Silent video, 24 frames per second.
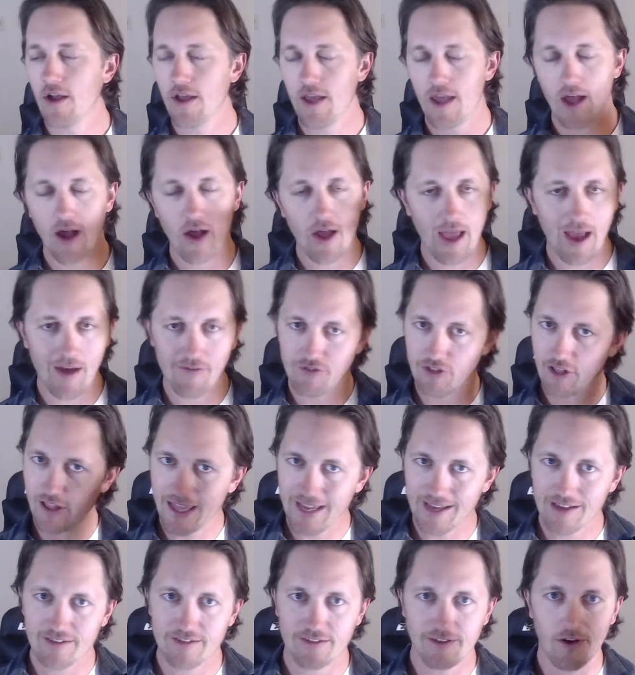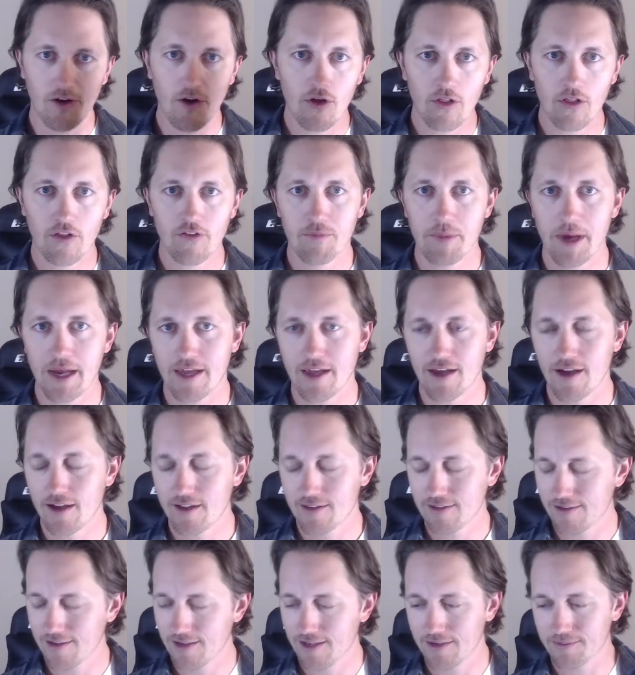have links to all of my
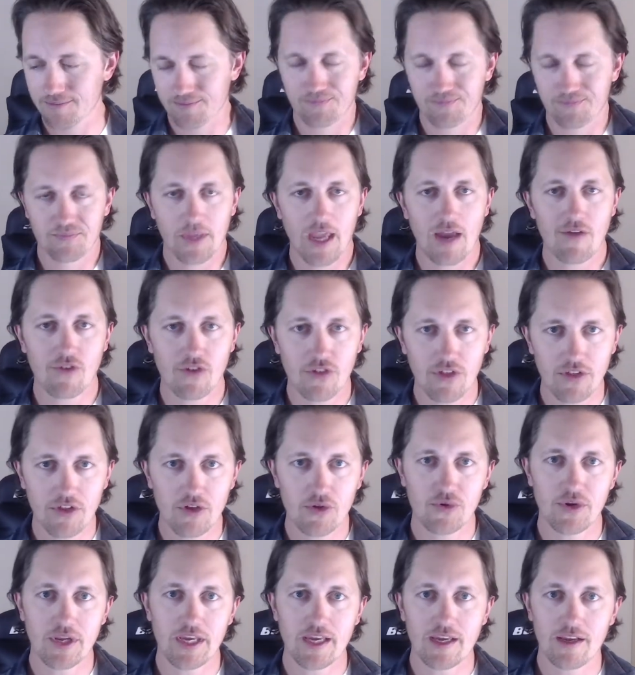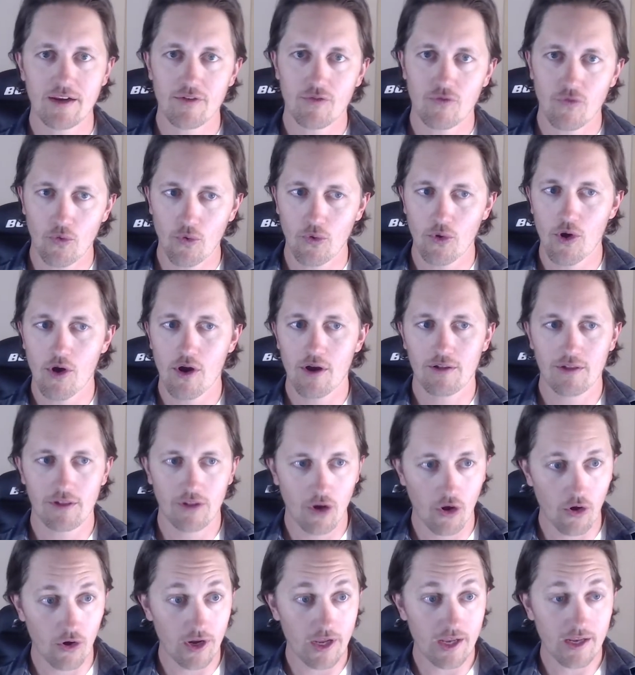content, everything that you need for
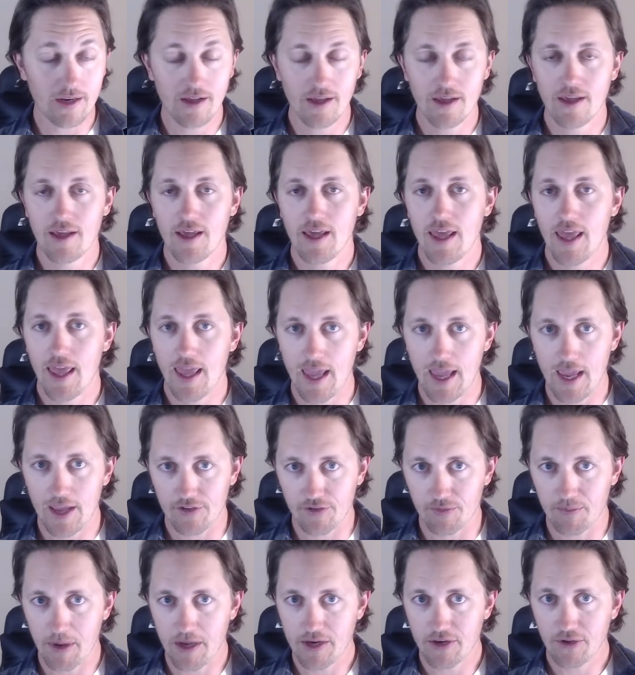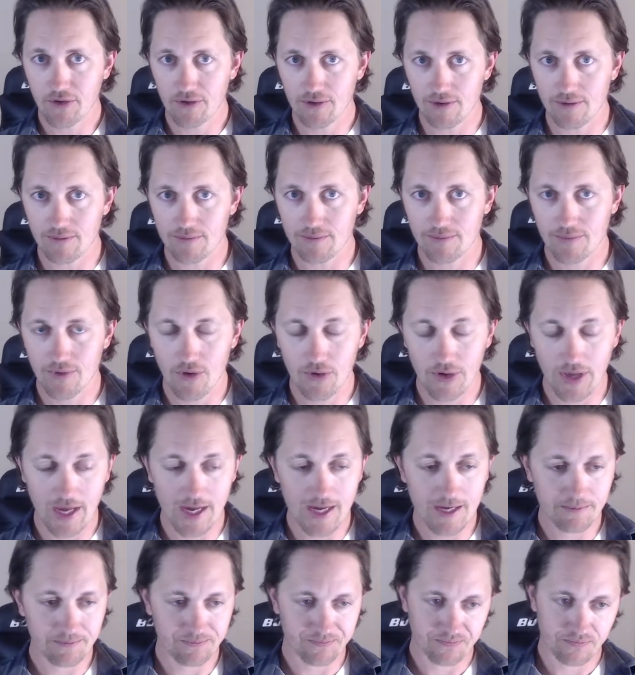learning Español,
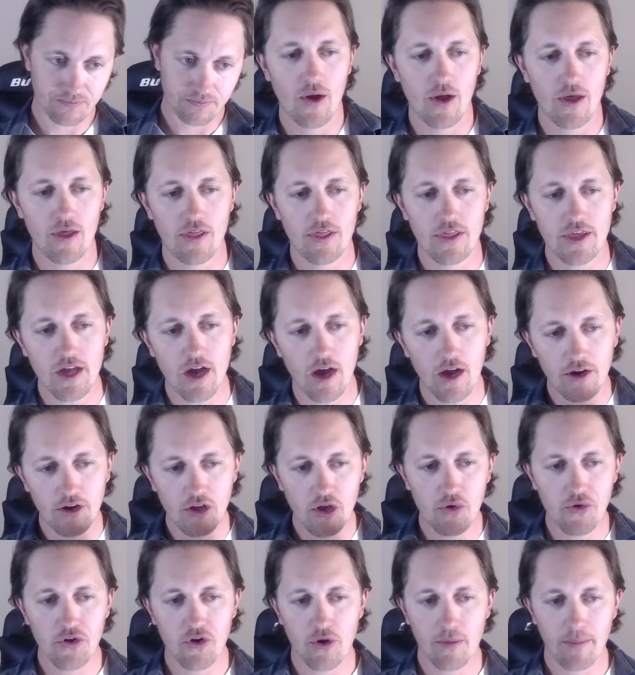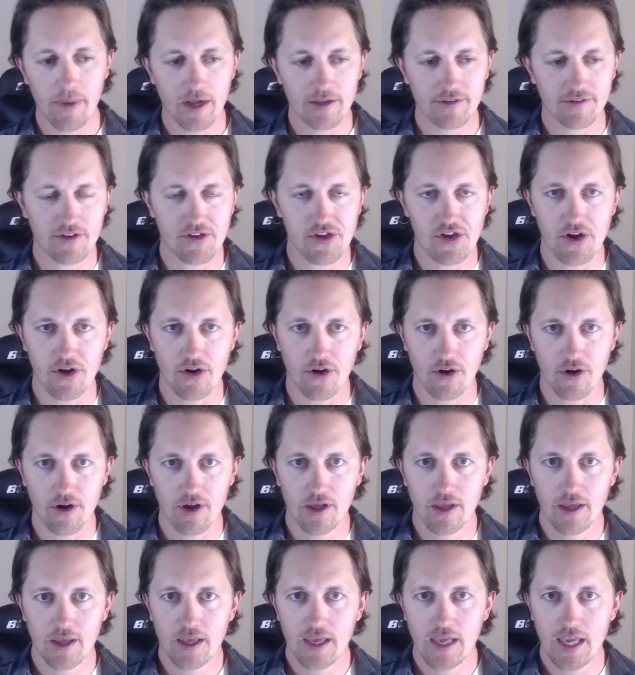okay? The audio you're about to hear
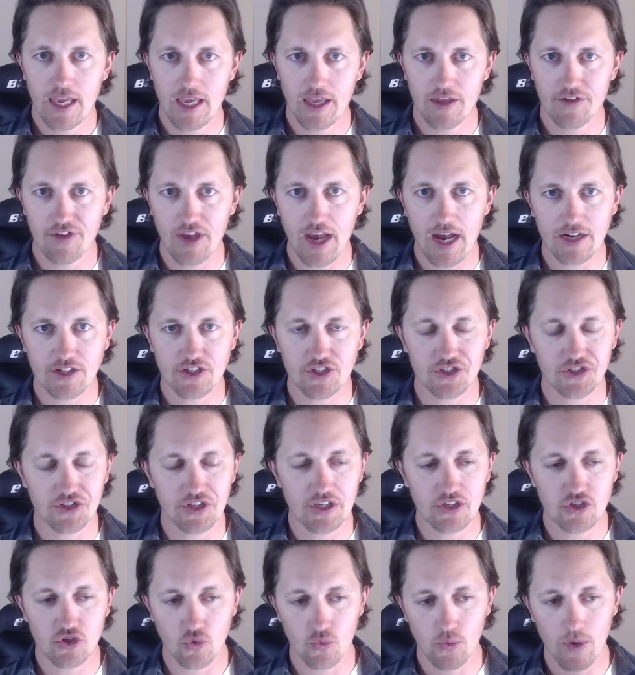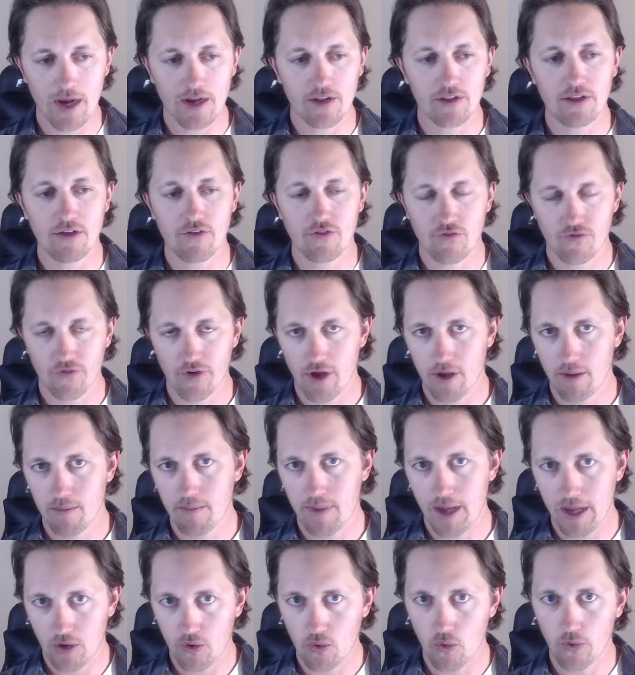is actually directly from my
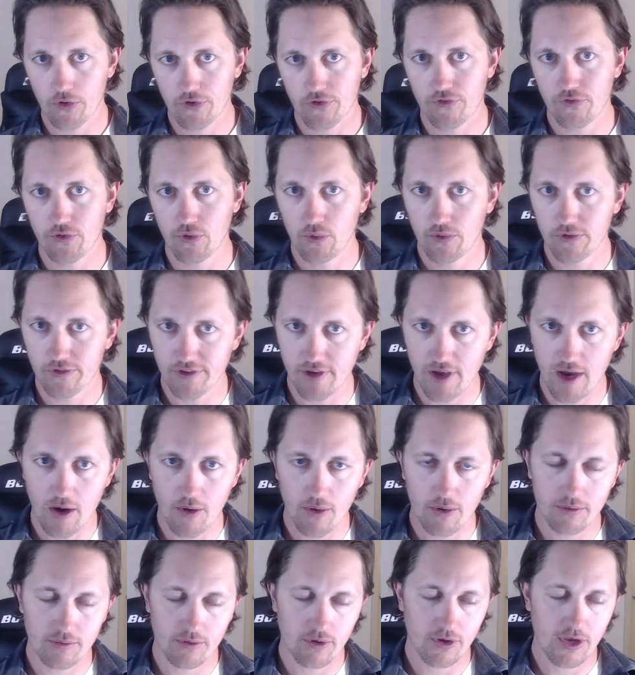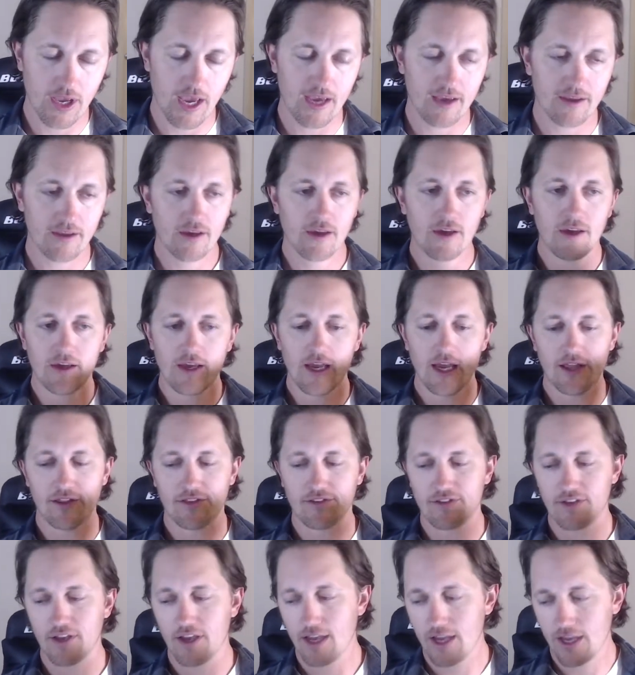course, Fluency Hour, okay? It's
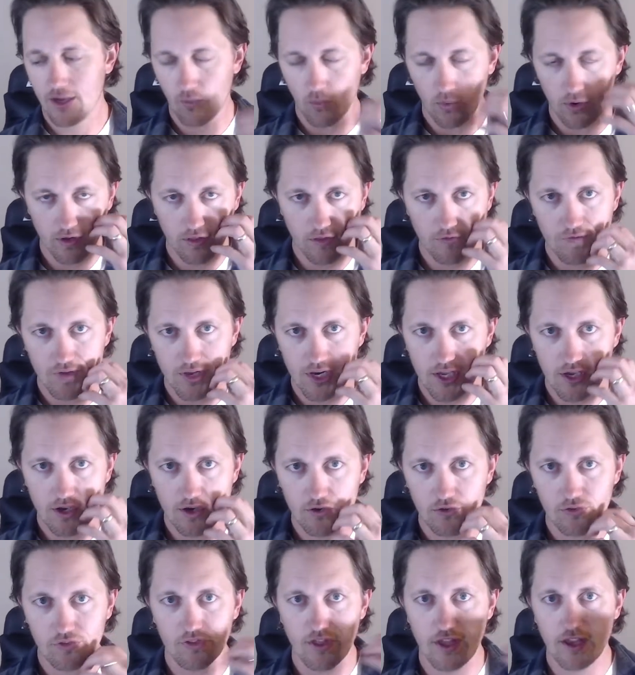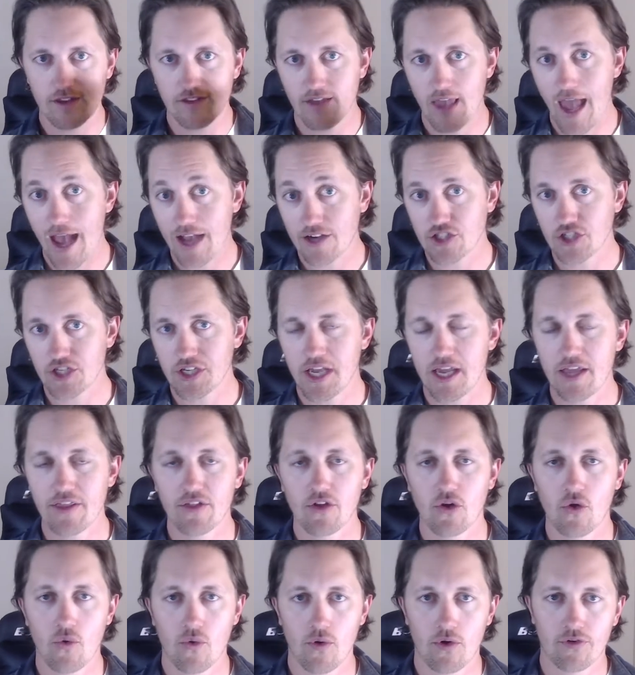one of the videos that is actually in the
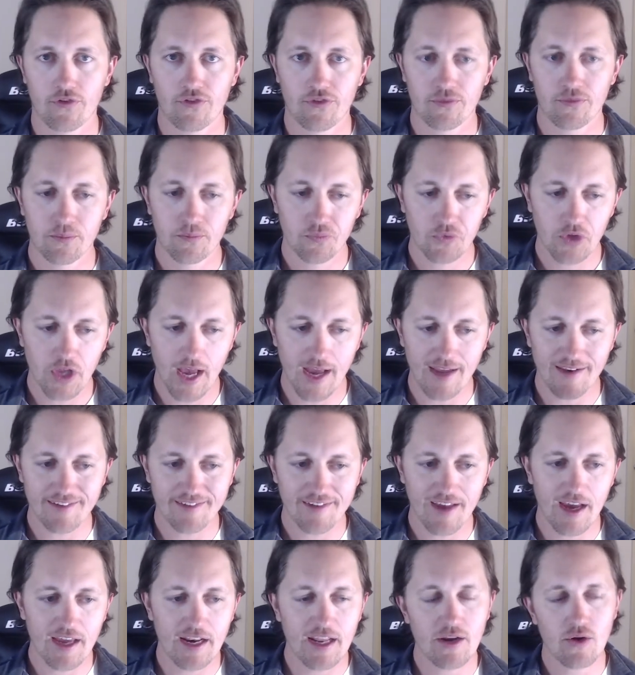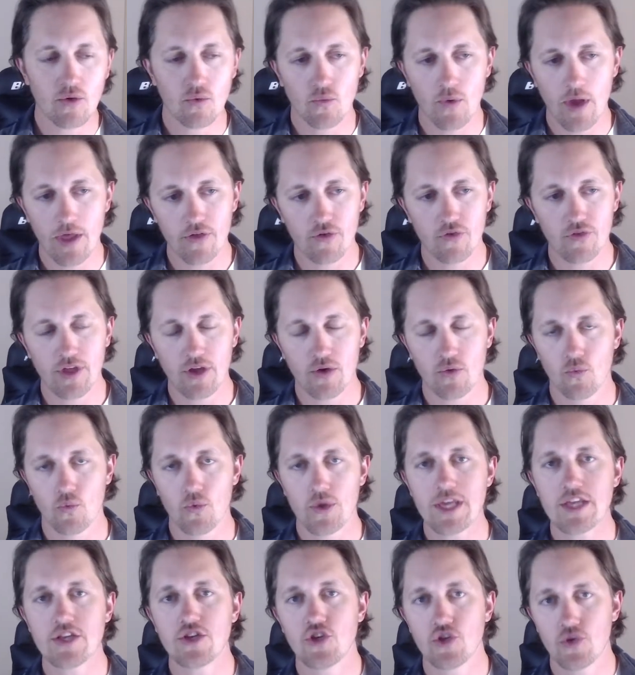course. I decided rather than
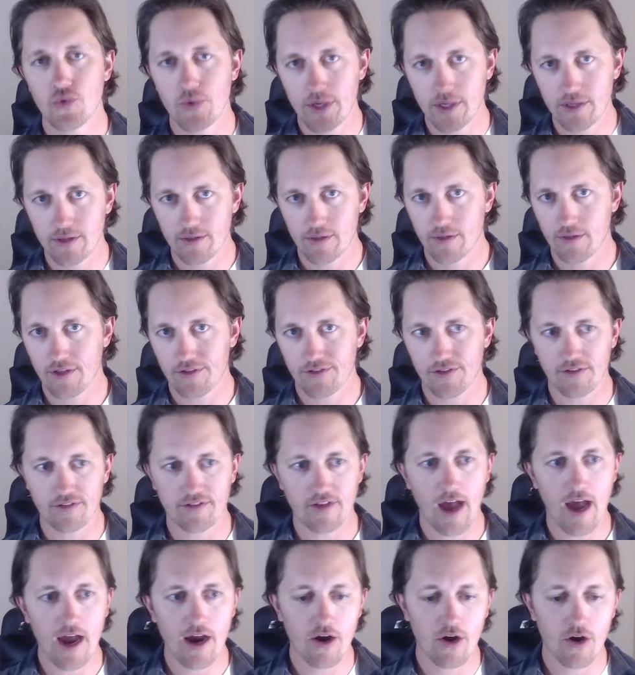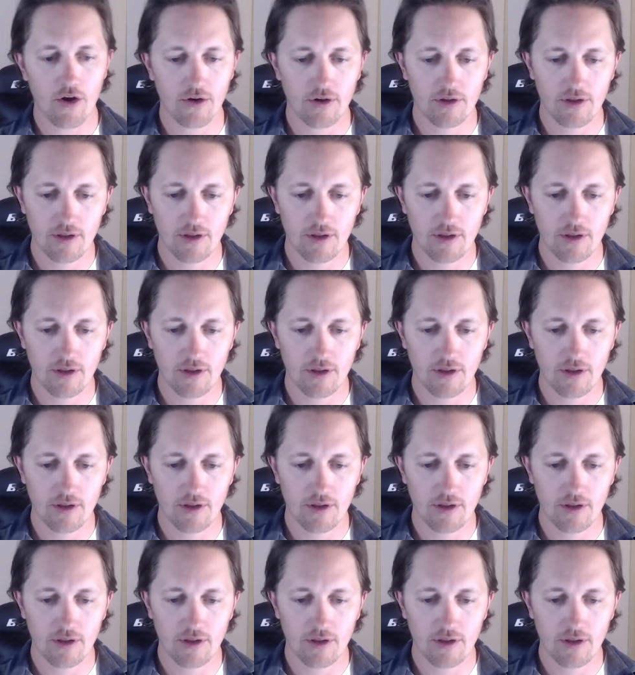redoing this entire